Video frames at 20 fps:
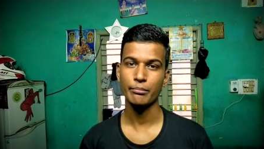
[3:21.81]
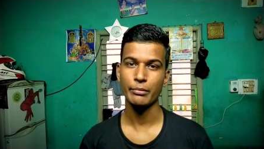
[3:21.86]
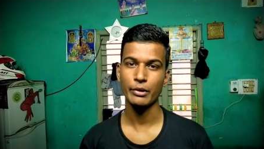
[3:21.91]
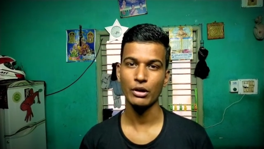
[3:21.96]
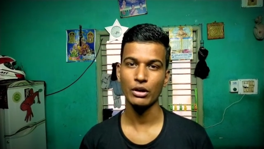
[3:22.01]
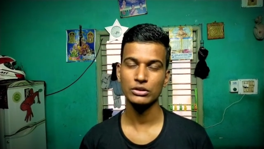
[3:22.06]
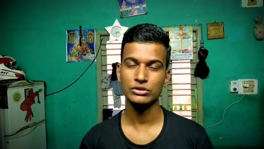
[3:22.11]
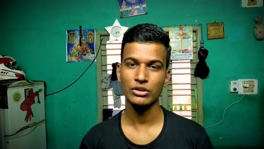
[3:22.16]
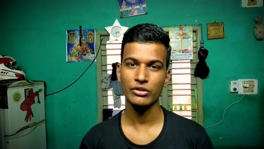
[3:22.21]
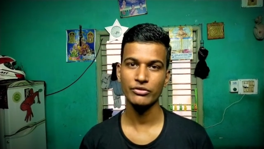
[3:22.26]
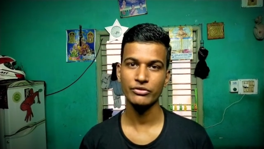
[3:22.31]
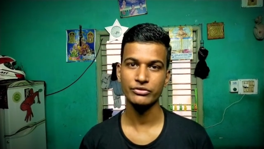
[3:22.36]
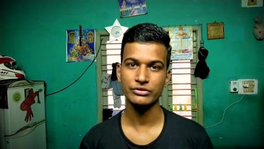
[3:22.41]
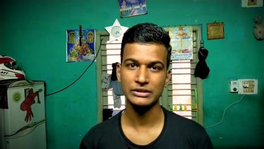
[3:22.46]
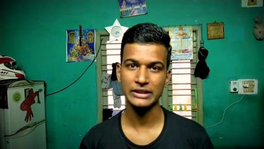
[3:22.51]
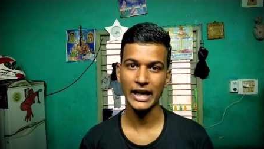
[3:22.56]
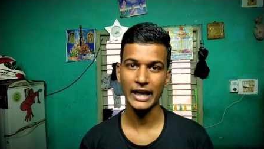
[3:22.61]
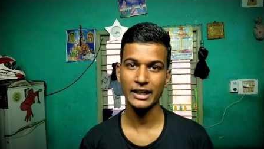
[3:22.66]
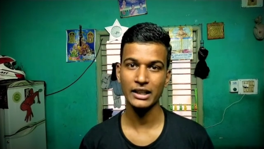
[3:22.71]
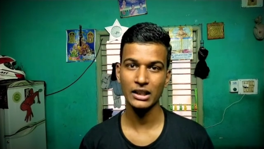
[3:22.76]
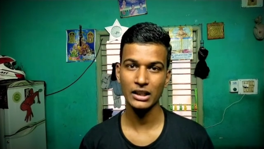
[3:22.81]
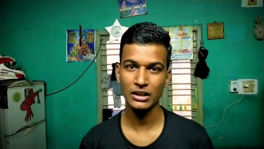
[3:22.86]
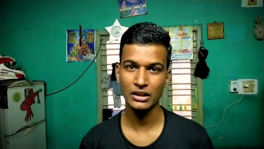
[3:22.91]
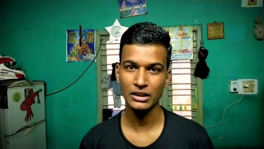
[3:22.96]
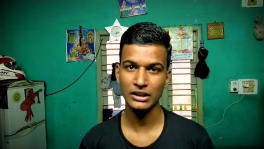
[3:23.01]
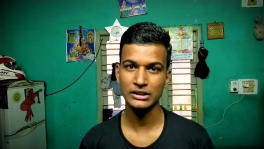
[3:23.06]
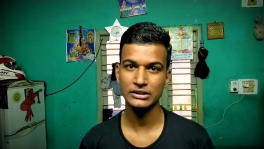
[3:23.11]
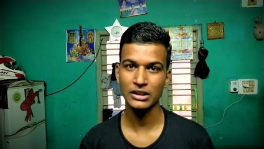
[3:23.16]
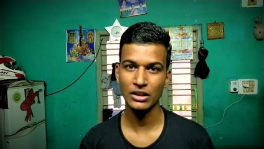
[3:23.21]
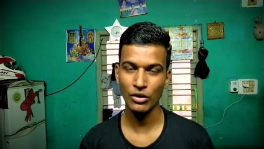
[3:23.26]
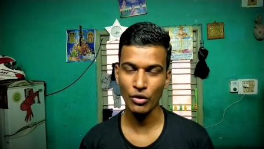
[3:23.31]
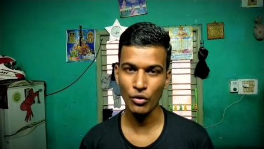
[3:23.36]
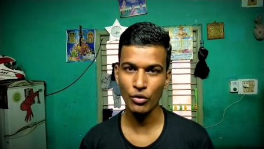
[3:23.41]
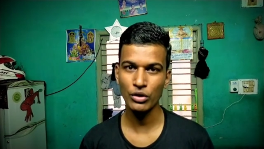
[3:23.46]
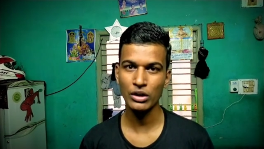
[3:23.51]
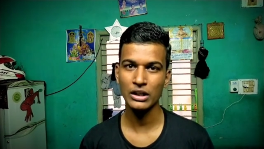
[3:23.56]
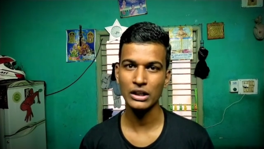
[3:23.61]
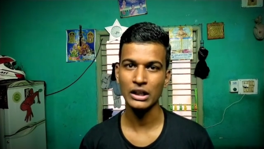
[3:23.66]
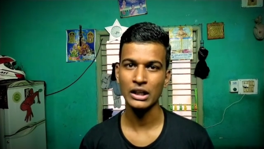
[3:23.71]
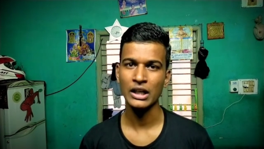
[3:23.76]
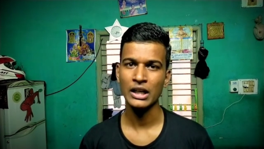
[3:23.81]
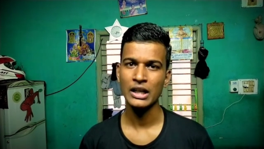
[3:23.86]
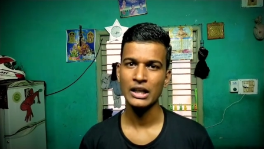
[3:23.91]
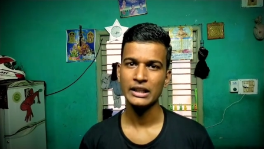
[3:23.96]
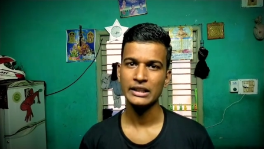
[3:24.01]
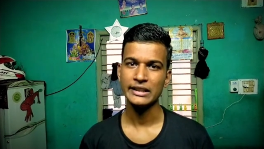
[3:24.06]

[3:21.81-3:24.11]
because of that reason only.